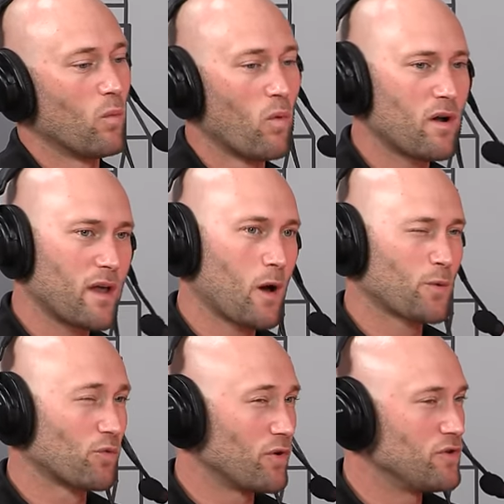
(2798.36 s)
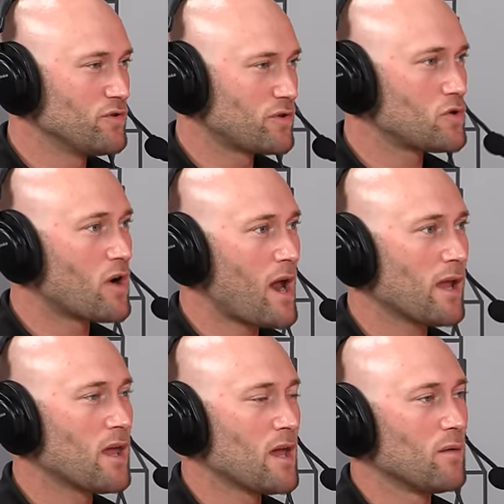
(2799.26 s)
One, it helps reduce the
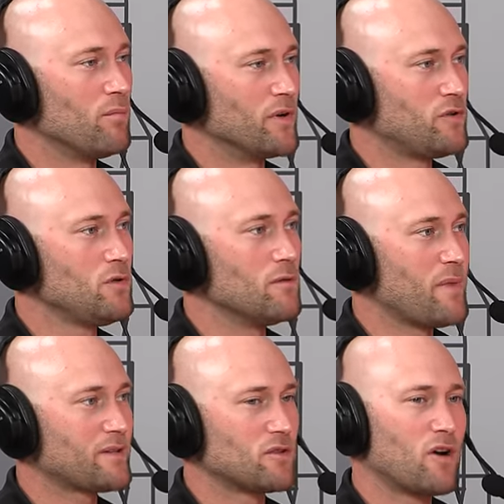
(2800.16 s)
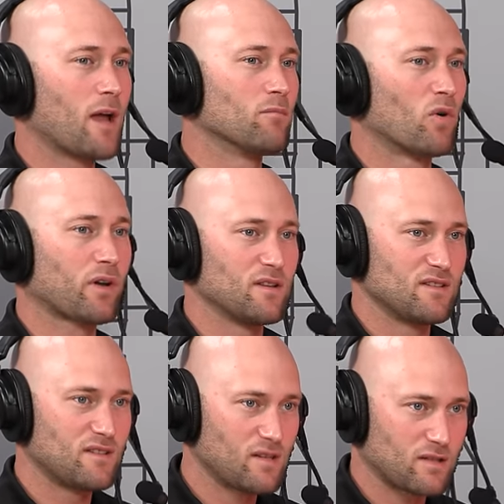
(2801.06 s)
drag, but two, it makes the drag more
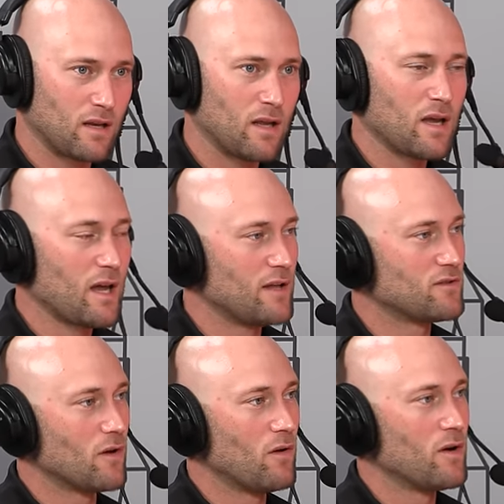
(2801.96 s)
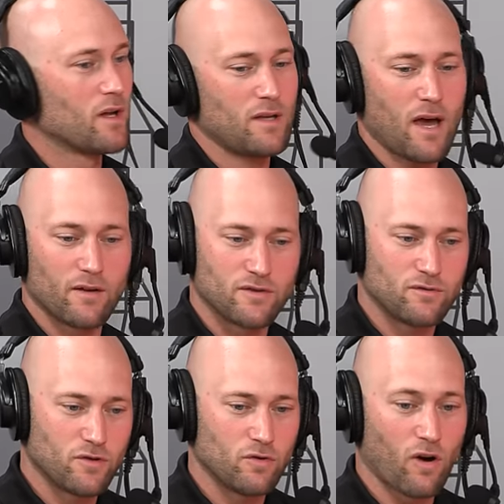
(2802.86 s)
consistent. And so, yeah, it's
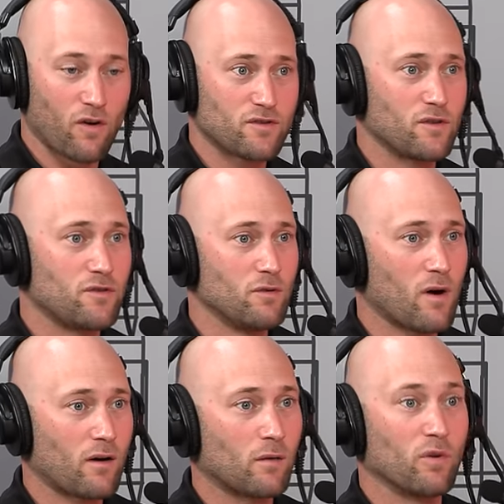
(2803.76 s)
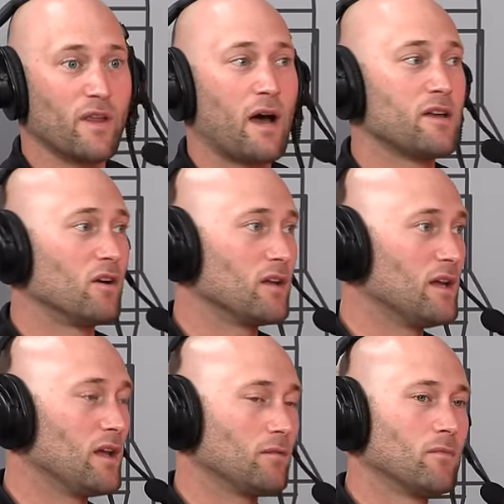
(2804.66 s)
two yards to two hundred. Well, now you're
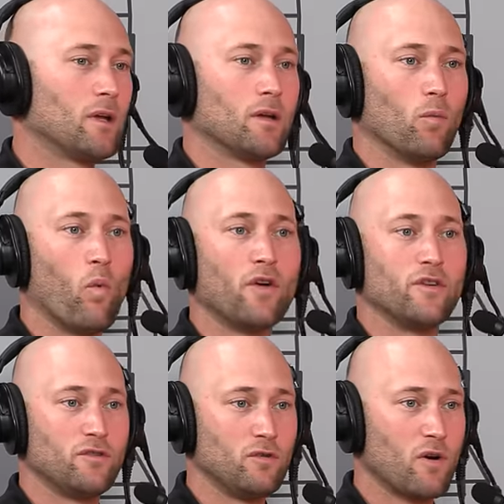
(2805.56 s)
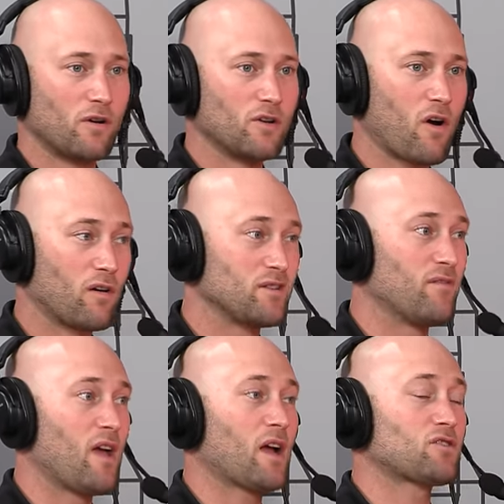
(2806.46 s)
getting one to two hundred yards
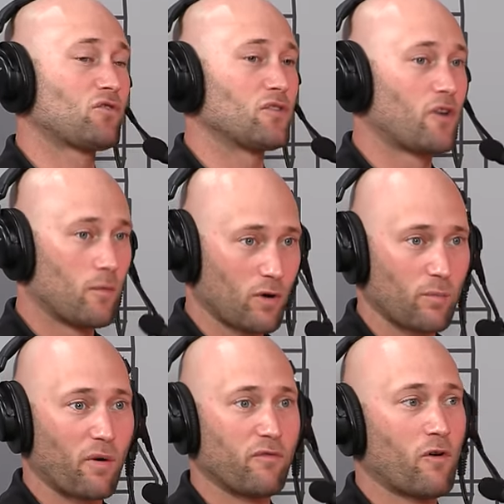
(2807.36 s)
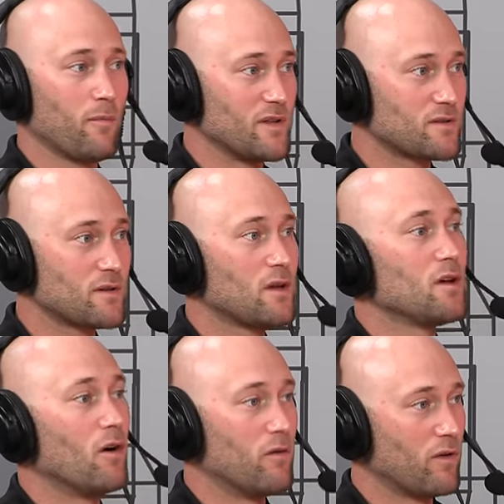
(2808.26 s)
of extra, extra terminal sure. performance yeah.
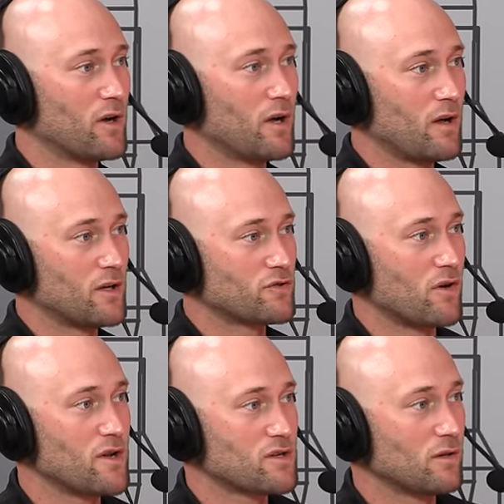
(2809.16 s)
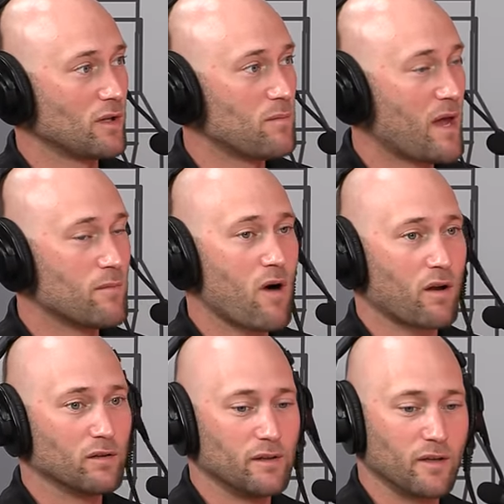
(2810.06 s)
over a, a traditionally made
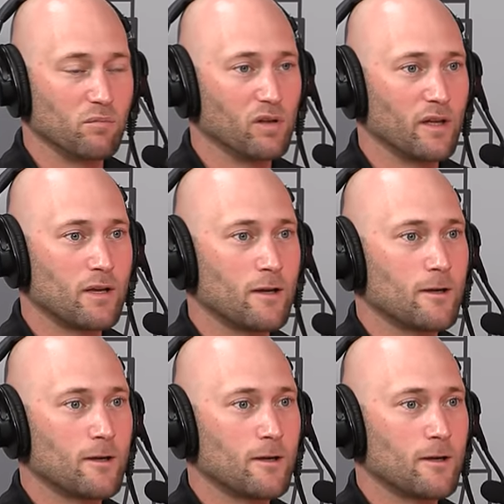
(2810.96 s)
monolithic bullet.